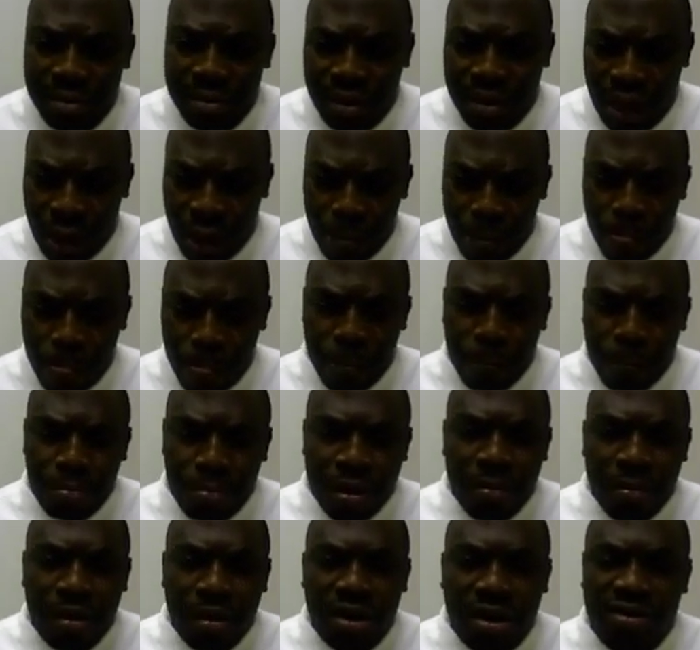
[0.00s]
Okay,
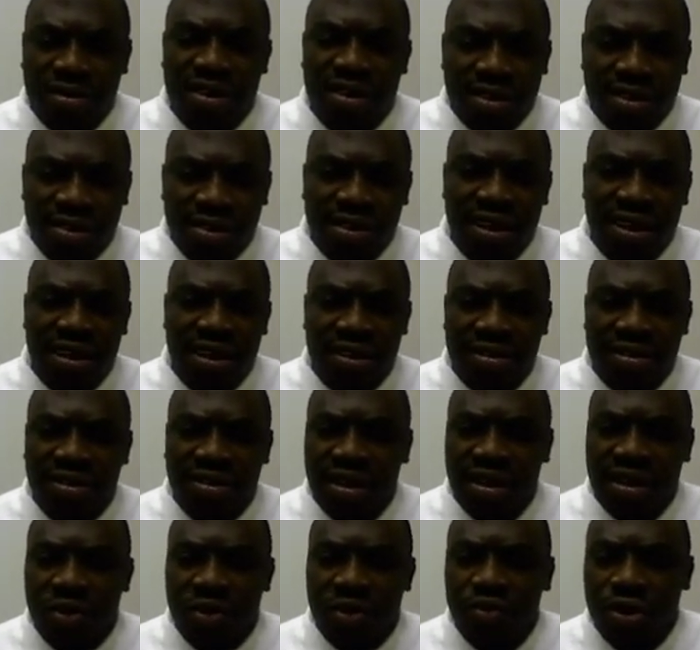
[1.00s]
because these
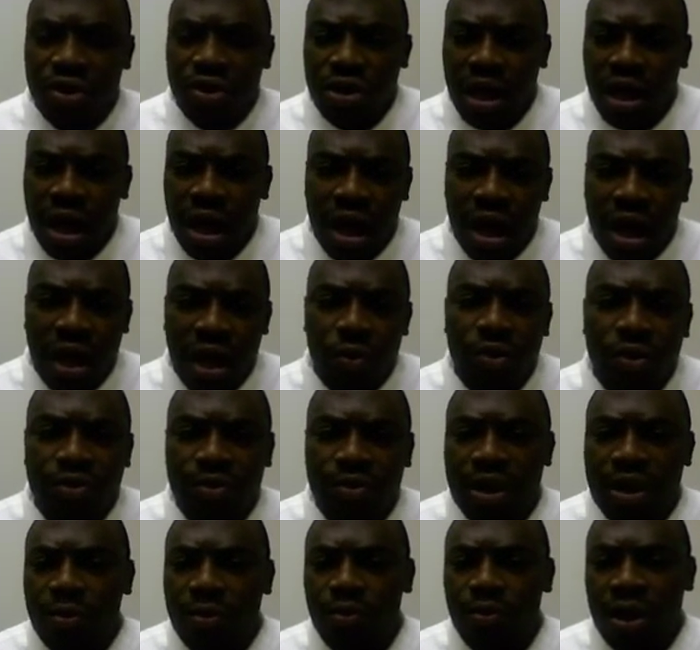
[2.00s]
things in which
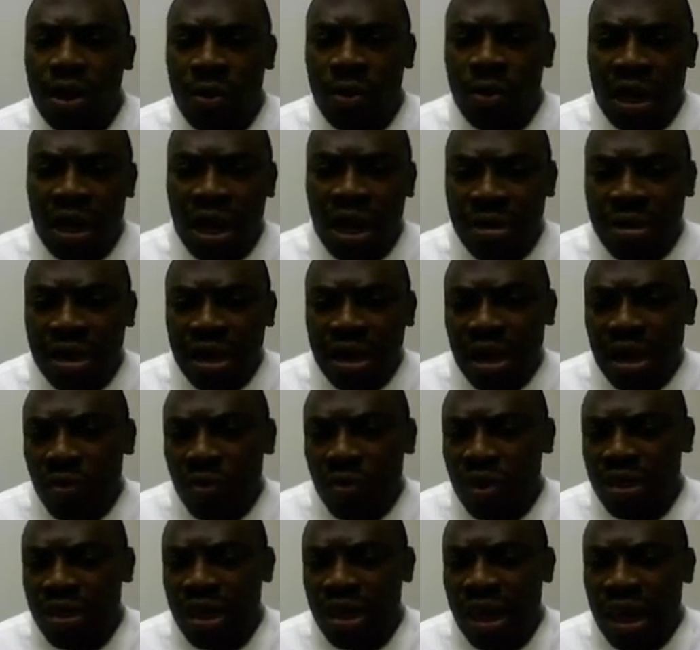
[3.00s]
we're going to be
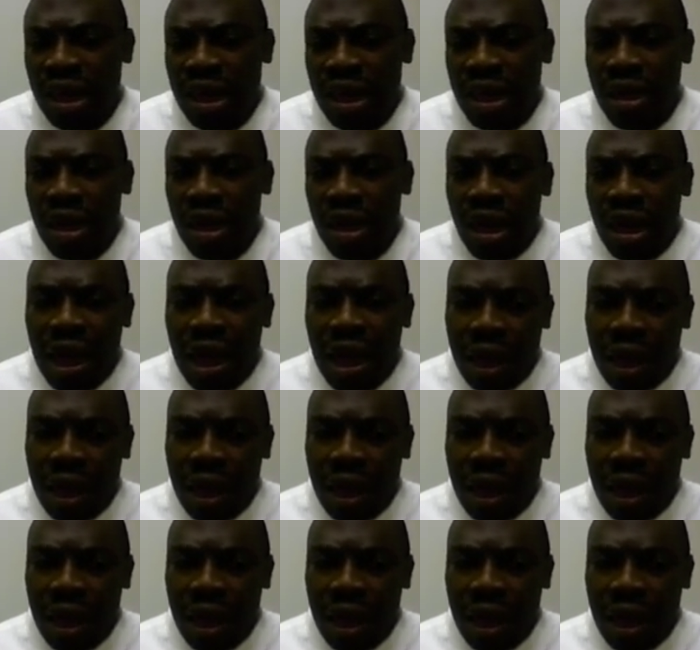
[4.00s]
dealing with here